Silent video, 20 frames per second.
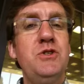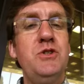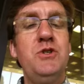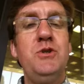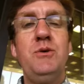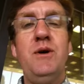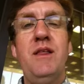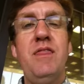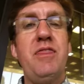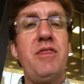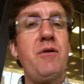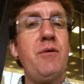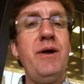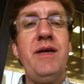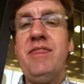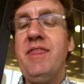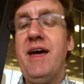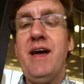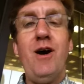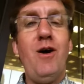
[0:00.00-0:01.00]
2 and
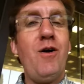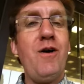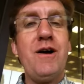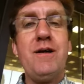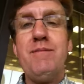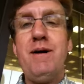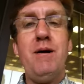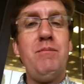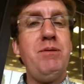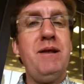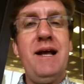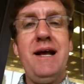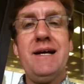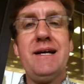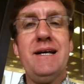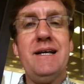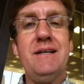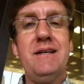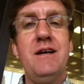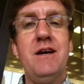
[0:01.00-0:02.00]
3, they aren't about
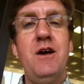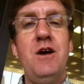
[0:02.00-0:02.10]
planning.